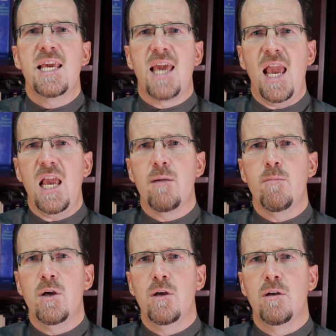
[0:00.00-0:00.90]

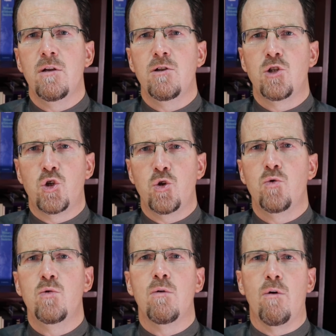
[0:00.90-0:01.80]
came
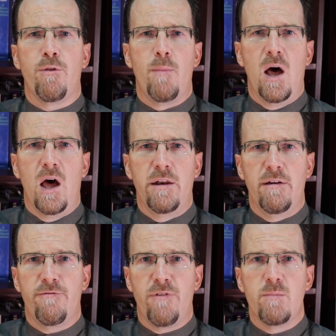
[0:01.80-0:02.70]
to
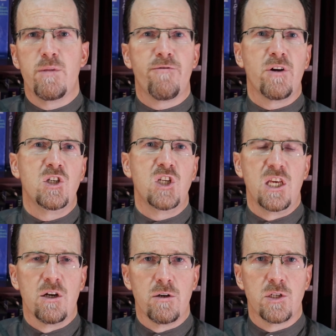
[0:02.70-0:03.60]
Uthman from the
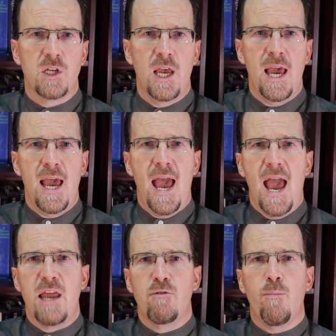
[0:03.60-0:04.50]
frontiers
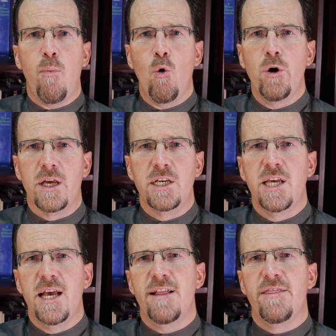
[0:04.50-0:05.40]
and reported
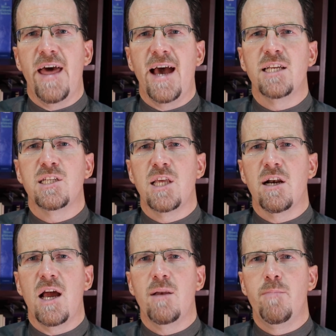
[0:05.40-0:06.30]
that
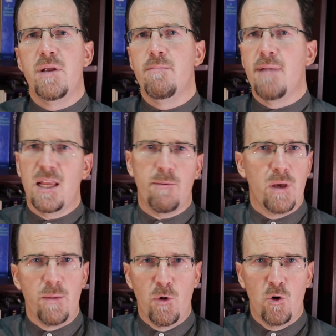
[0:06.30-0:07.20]
there had been many
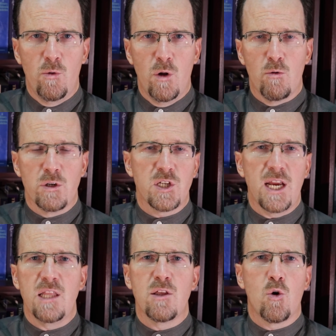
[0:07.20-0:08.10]
people
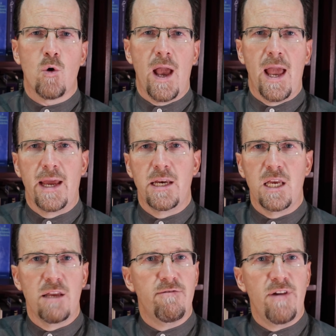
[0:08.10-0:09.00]
reciting the
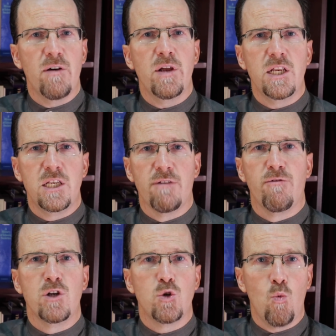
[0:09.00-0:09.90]
Quran in very
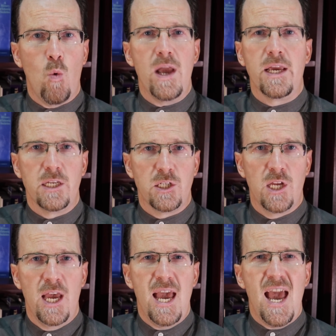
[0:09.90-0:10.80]
different
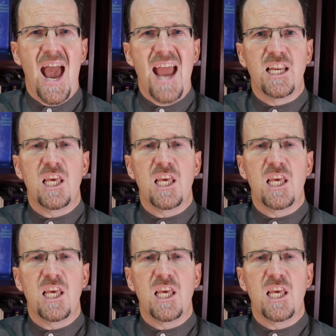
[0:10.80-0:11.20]
ways. And